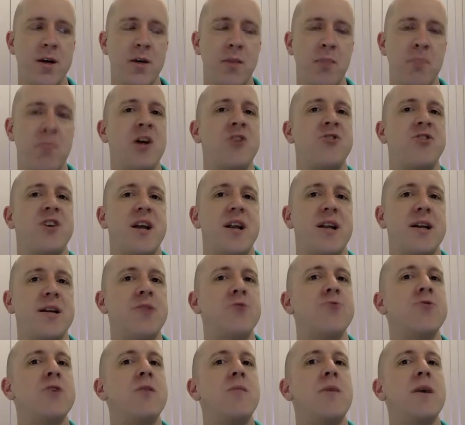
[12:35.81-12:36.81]
magically
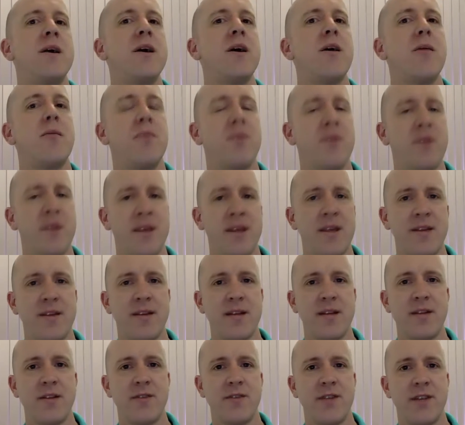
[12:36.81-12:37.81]
dreaming up these
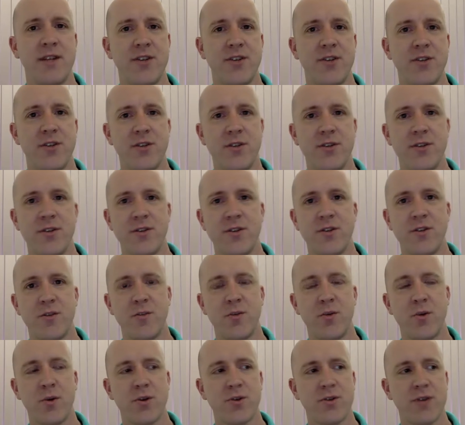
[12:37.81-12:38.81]
interventions and
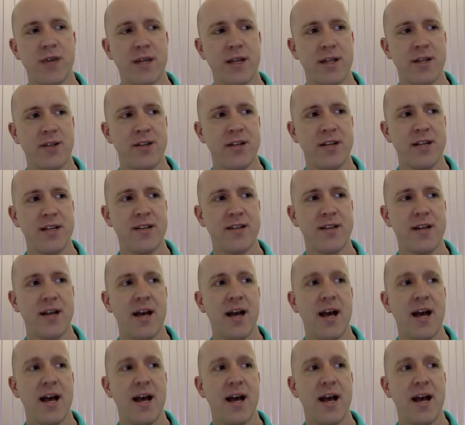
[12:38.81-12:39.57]
support strategies,